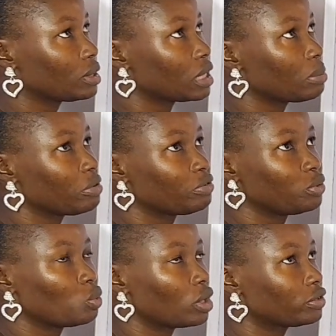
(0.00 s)
If
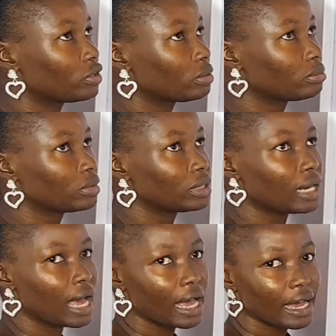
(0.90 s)
you work from
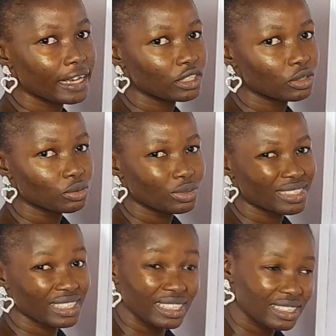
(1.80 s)
9 to
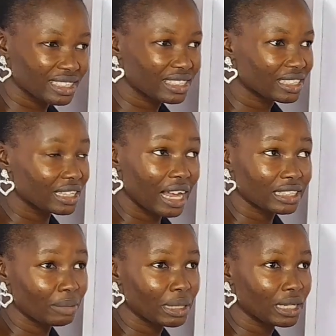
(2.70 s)
6, that's
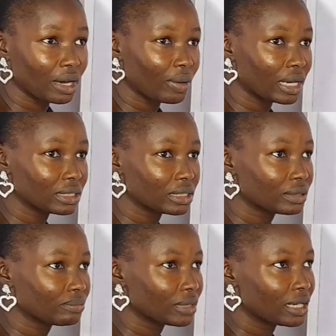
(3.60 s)
how many
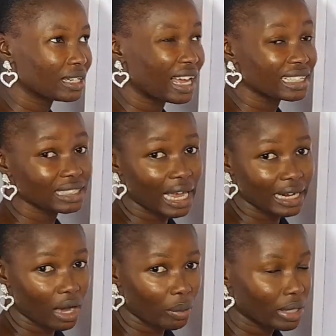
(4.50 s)
hours? That's 9
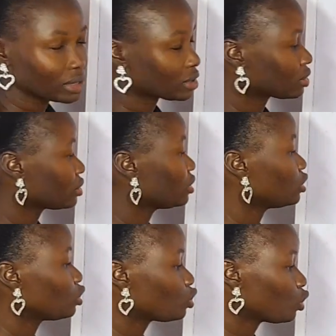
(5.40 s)
hours.
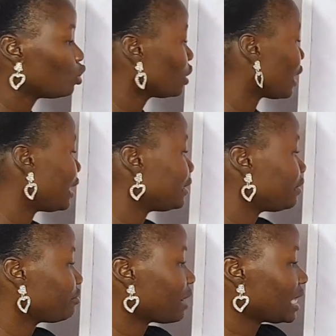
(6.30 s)
So you can
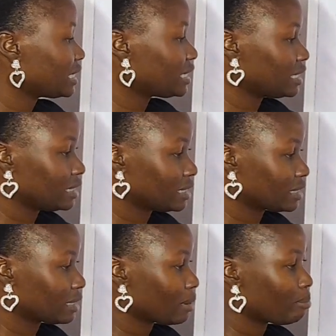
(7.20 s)
divide
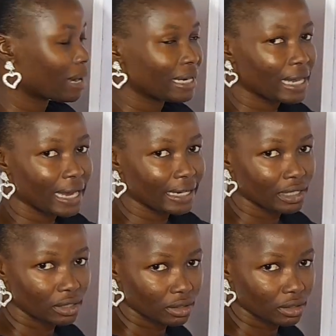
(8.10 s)
this by 9.